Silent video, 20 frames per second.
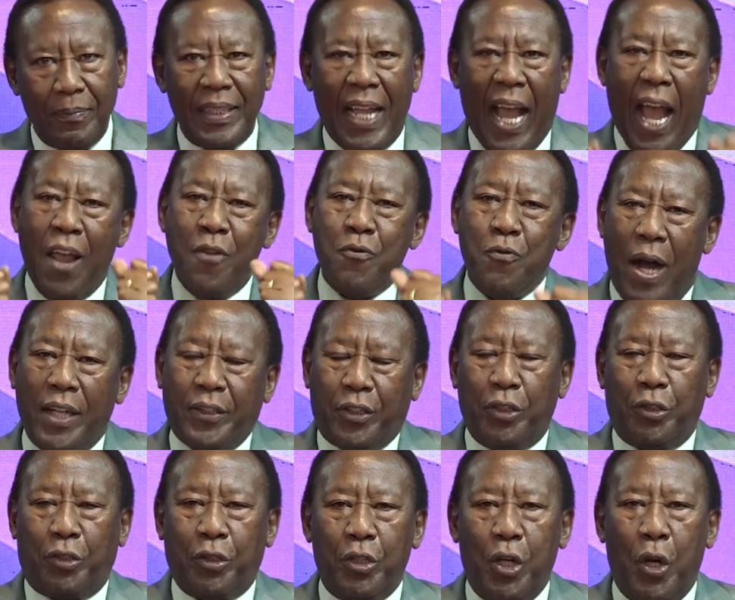I want
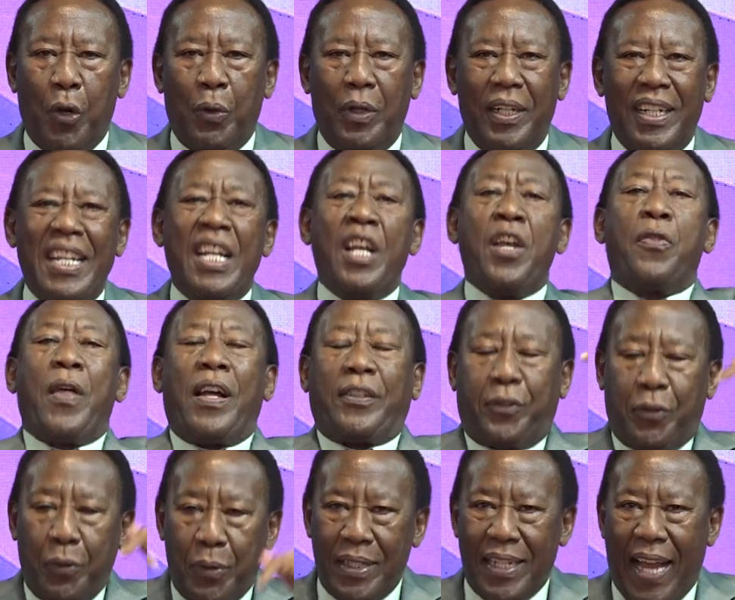you to know that
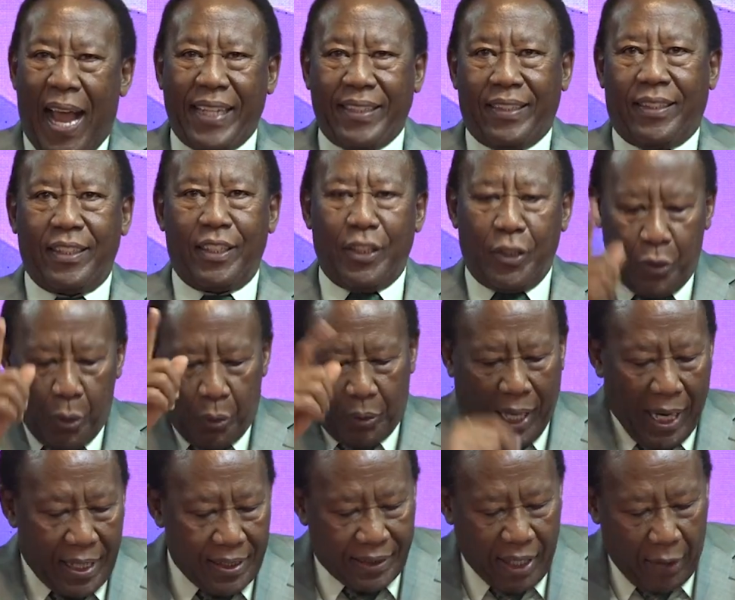tonight you
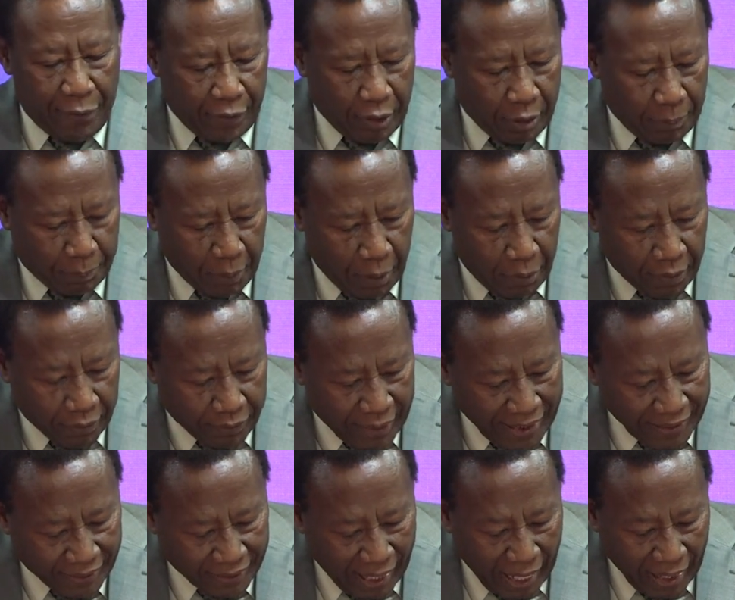can develop the
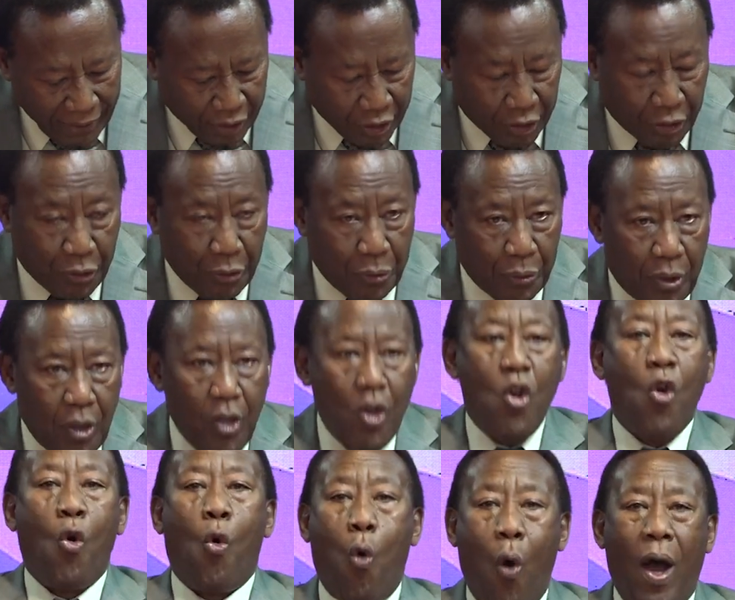right attitude.
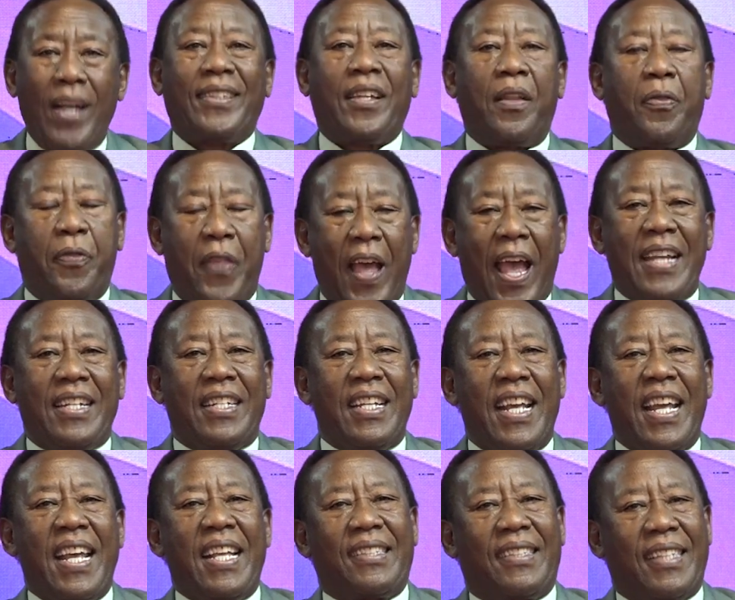What then
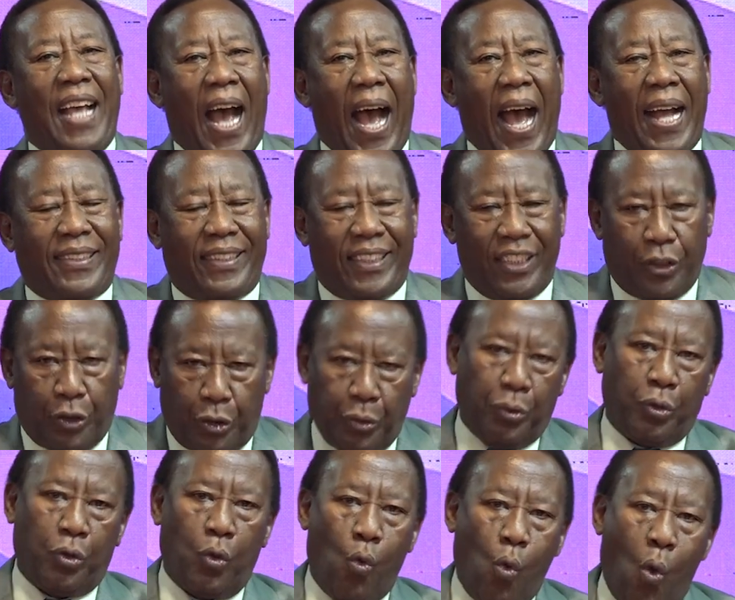is
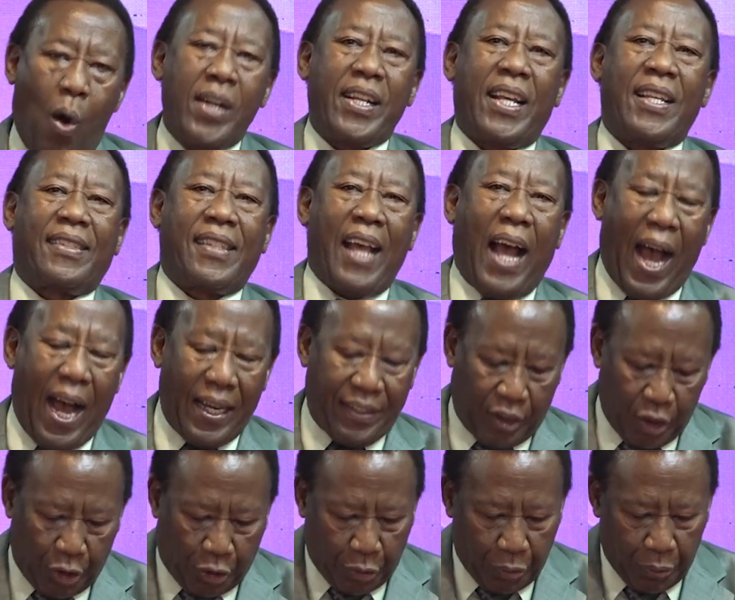attitude? What is
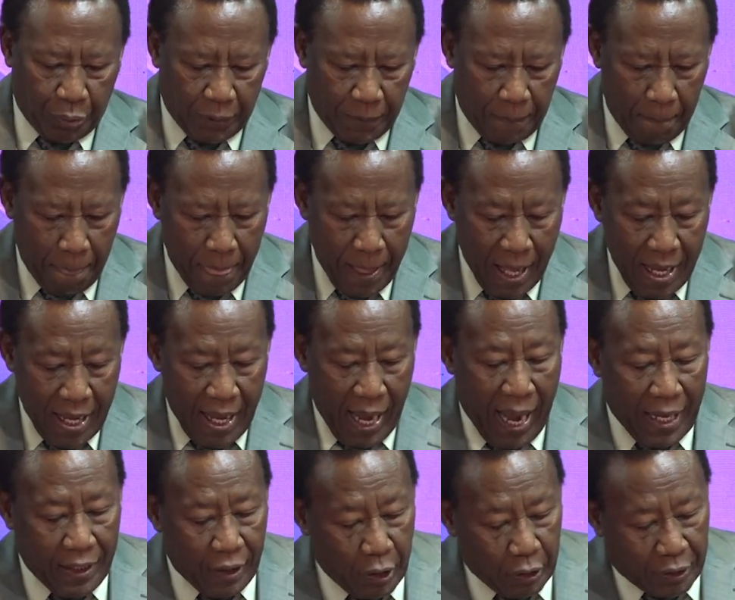attitude?
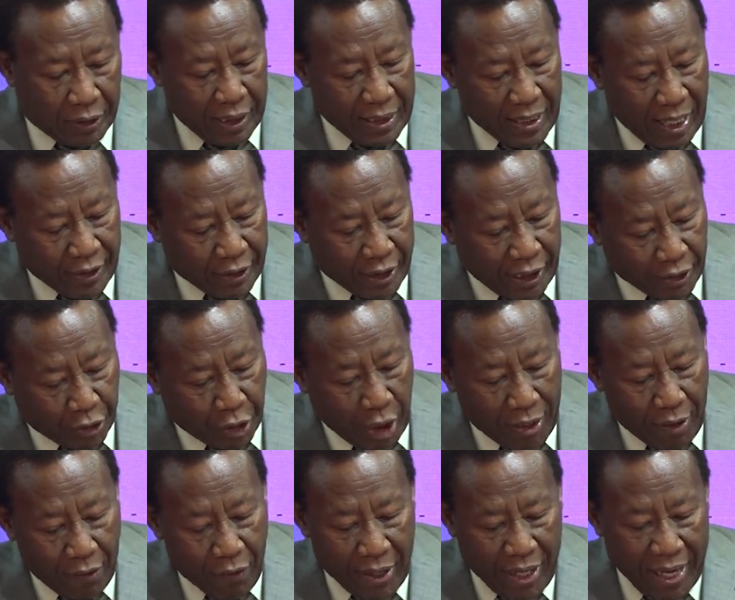I looked in the
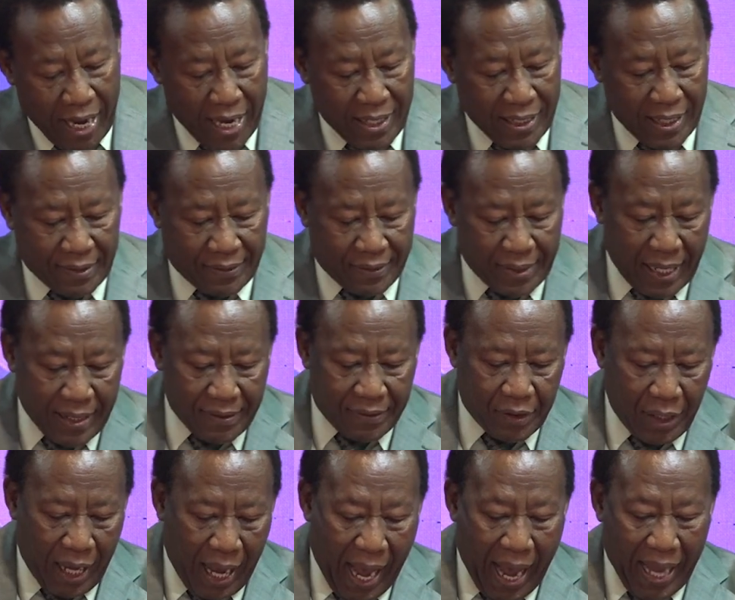dictionary and it
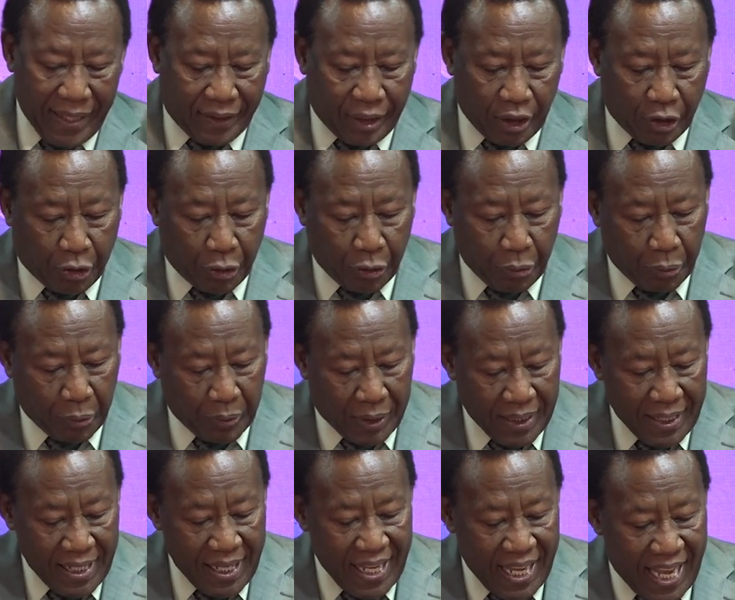says attitude
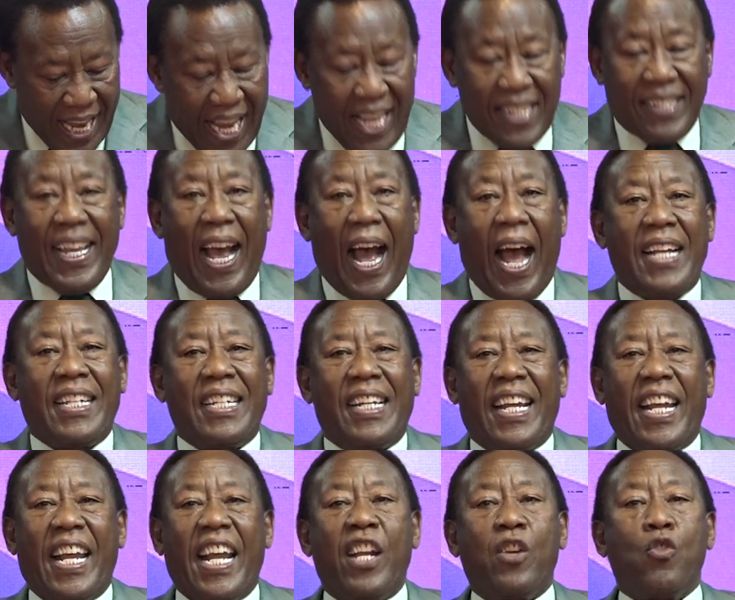is an
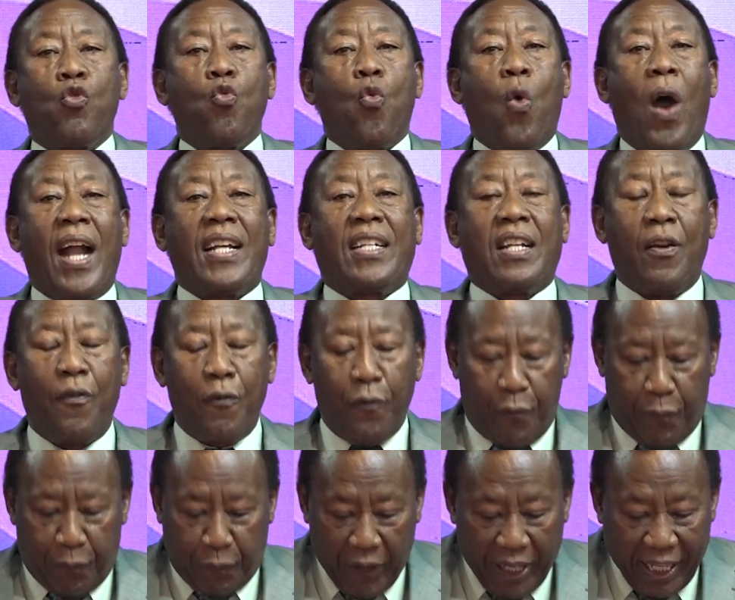inward
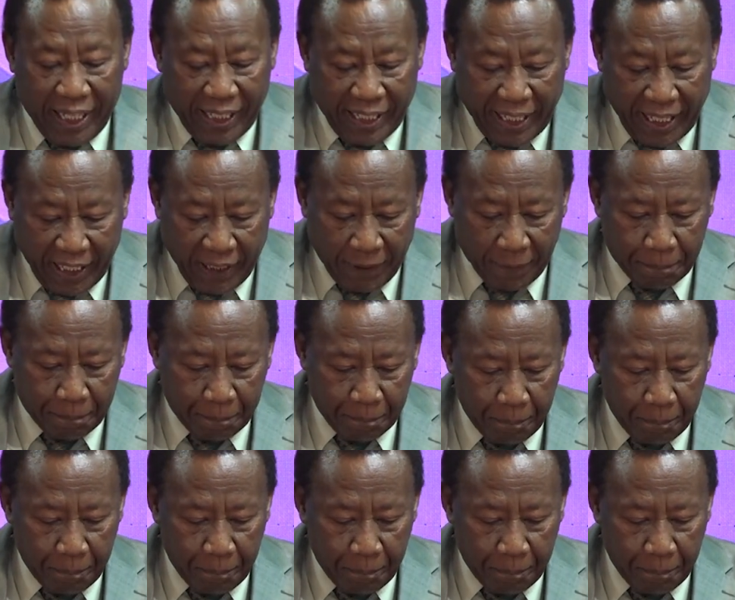feeling,